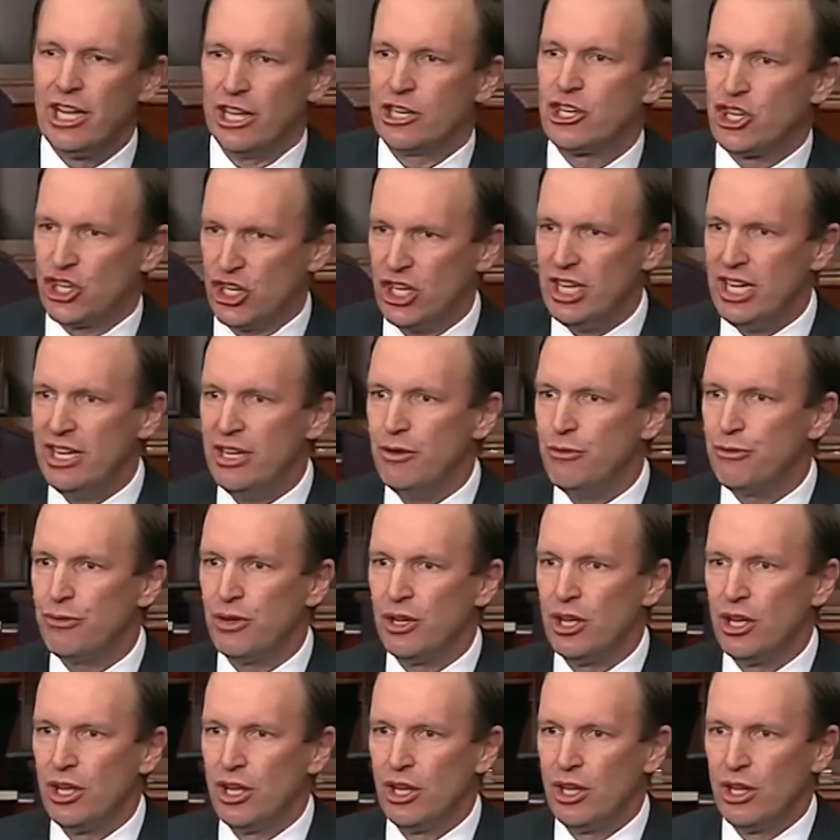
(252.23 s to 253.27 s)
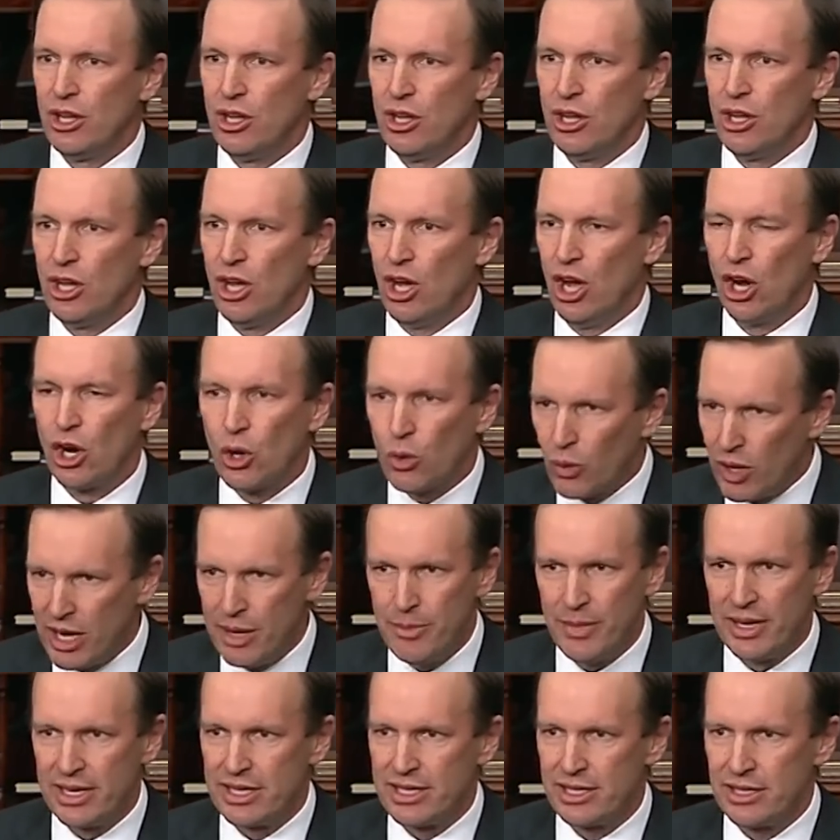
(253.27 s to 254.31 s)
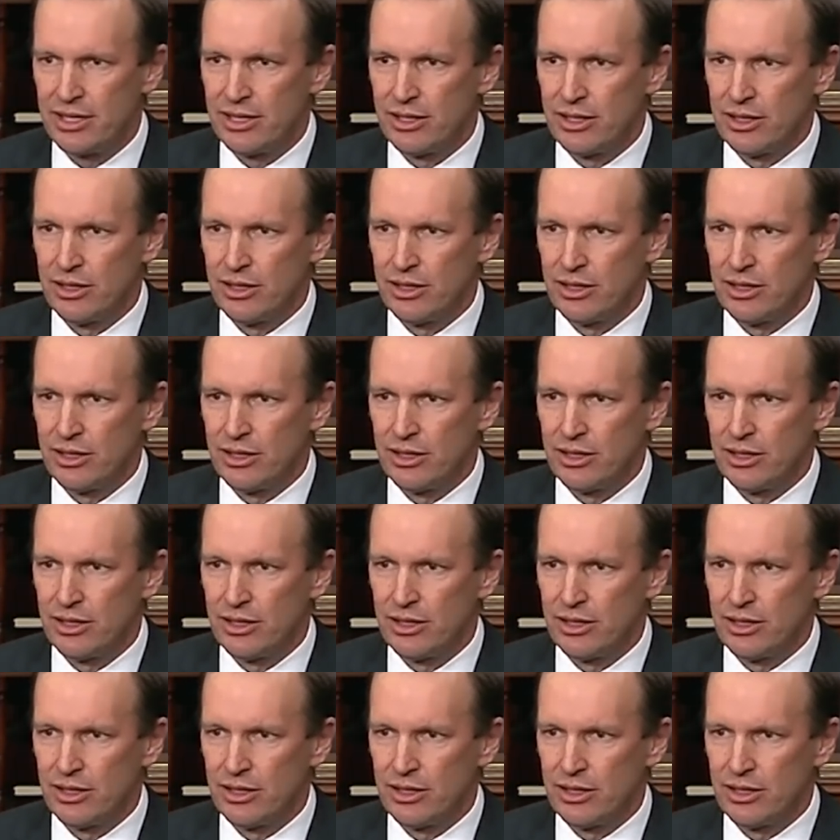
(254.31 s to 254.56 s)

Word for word: achieve agreement